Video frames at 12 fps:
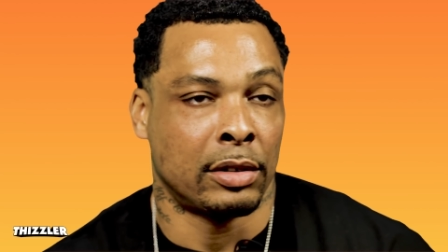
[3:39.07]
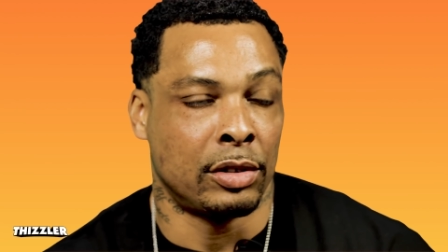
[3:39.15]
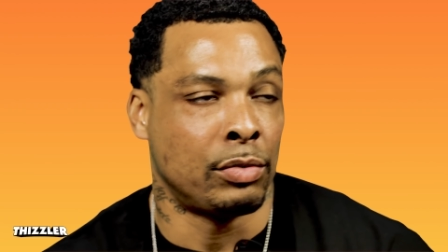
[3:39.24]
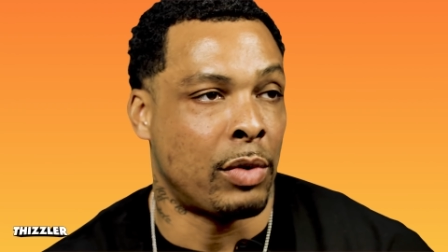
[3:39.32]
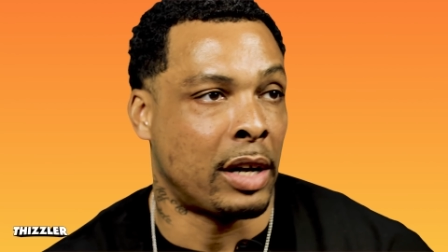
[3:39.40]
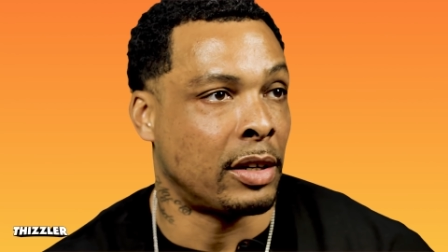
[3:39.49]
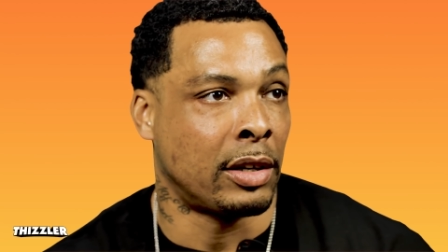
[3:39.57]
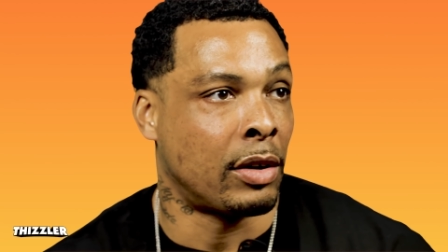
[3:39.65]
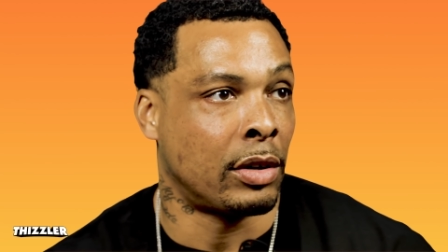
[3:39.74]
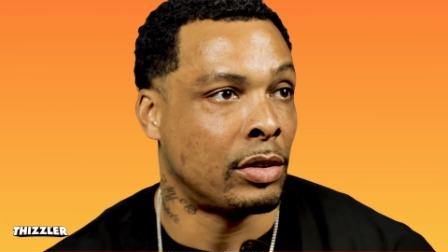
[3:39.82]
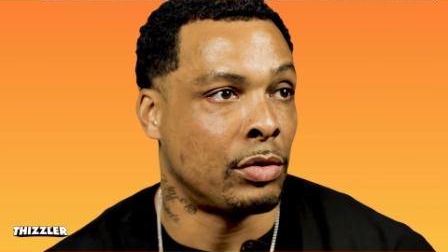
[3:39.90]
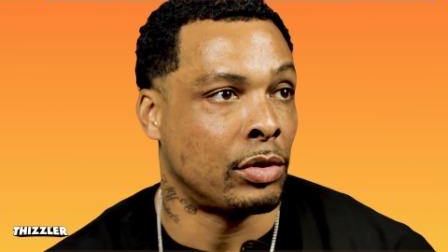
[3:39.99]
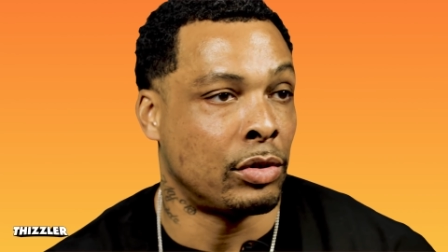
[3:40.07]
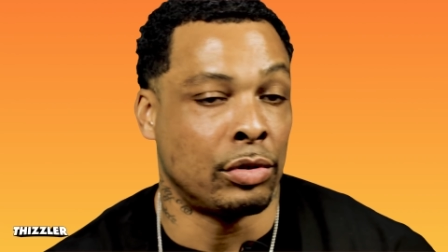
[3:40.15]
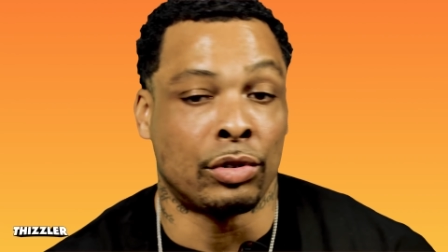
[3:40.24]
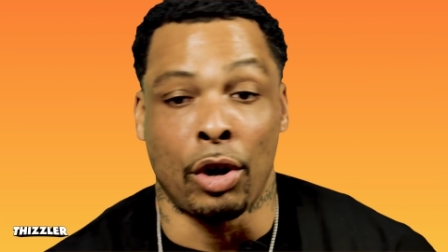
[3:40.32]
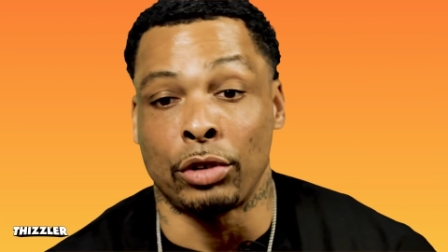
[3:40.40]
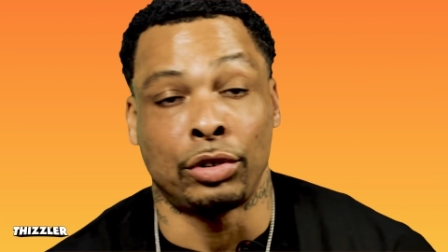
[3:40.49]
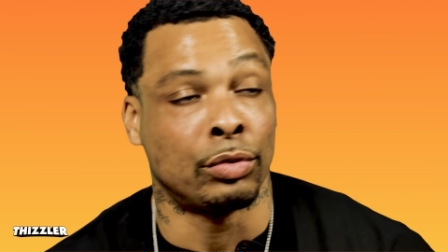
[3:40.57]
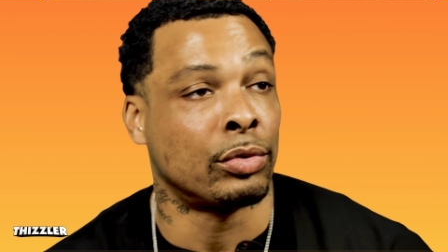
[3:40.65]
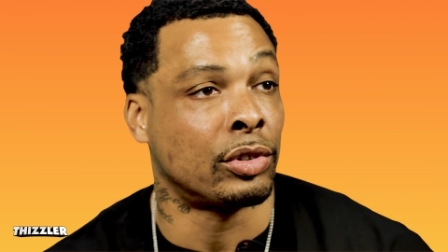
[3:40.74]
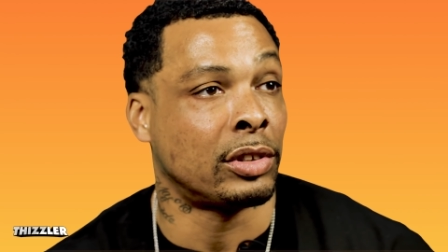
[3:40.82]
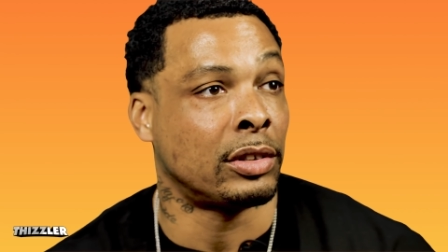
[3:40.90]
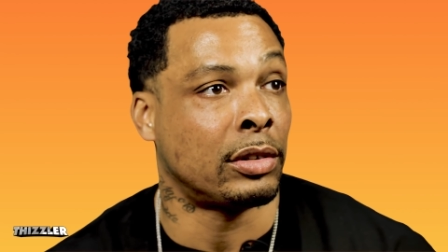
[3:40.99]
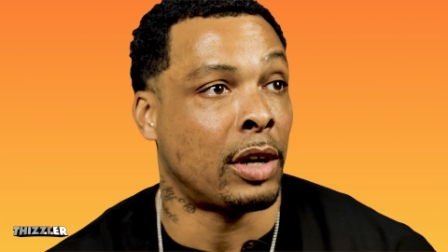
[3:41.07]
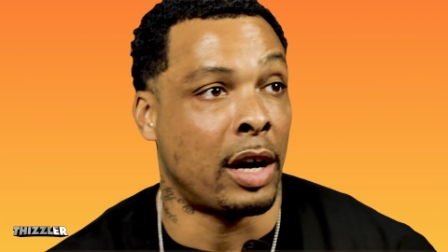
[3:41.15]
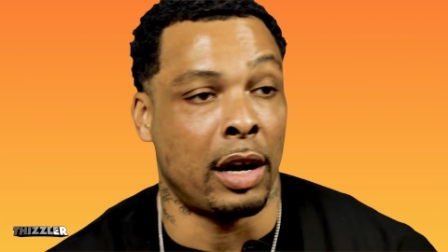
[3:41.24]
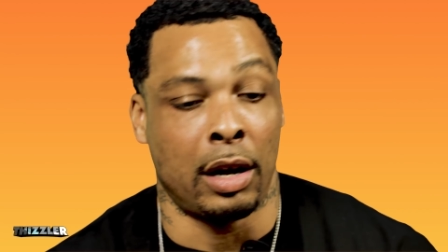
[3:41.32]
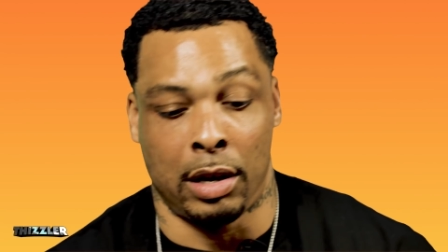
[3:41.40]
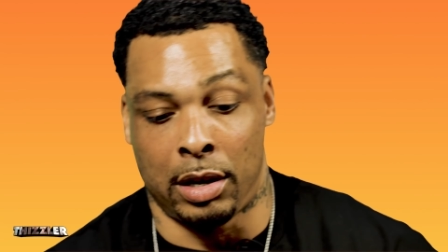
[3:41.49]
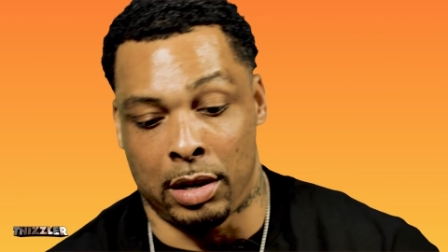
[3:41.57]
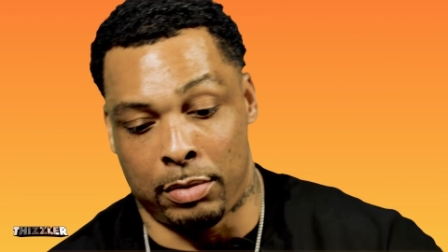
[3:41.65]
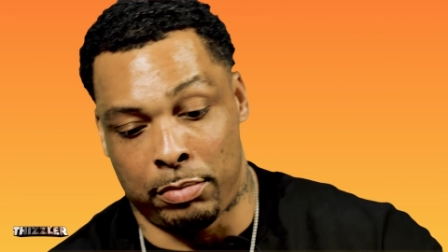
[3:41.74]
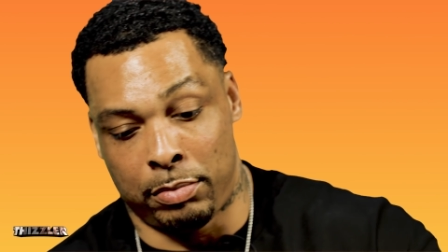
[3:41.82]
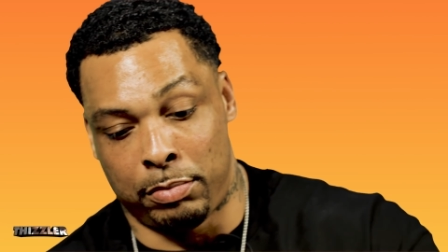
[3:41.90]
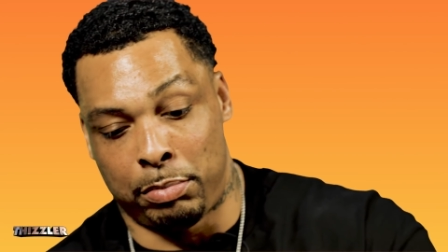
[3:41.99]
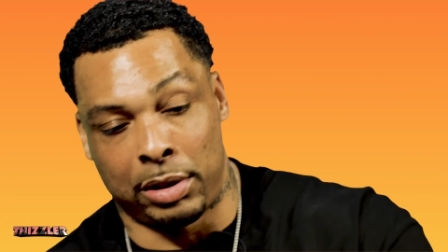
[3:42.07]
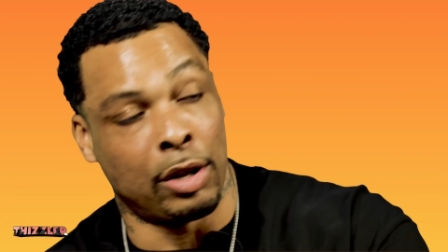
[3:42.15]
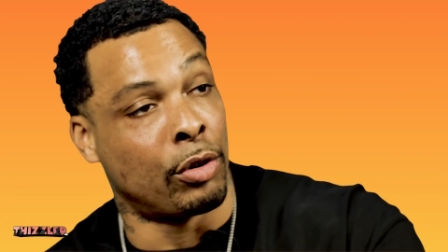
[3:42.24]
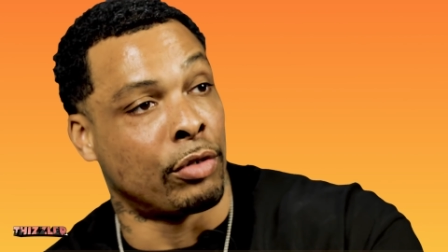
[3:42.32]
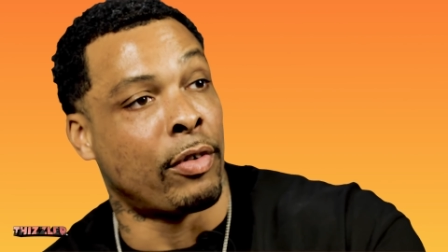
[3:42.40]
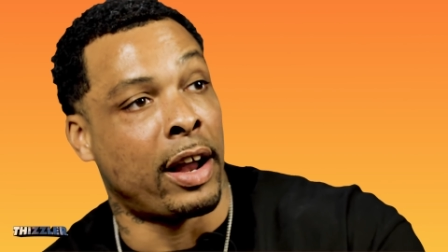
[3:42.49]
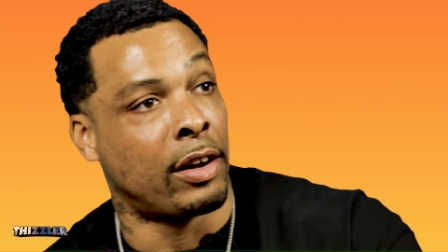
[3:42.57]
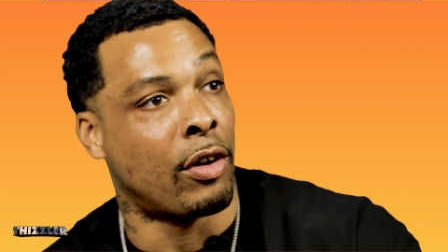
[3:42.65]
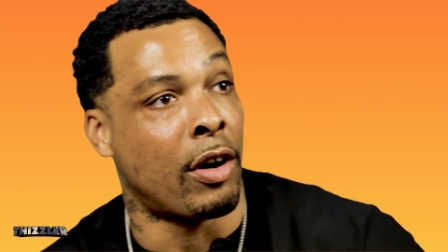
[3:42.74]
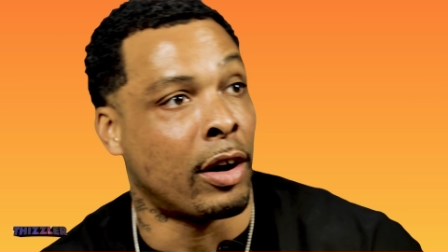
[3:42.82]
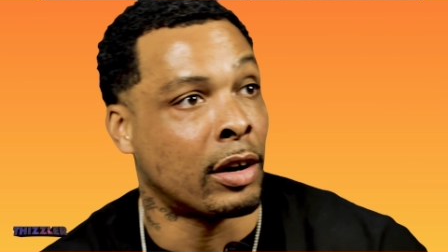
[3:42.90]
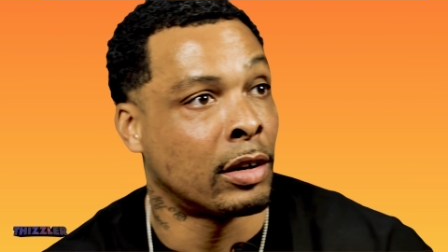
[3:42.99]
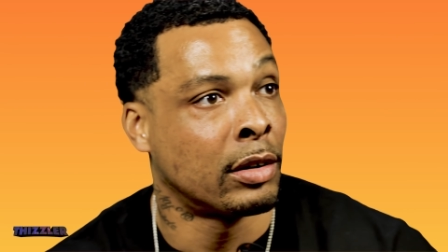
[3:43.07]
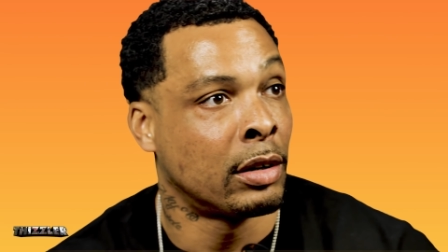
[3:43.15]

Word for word: you wasn't you you thought you was uh, below the radar.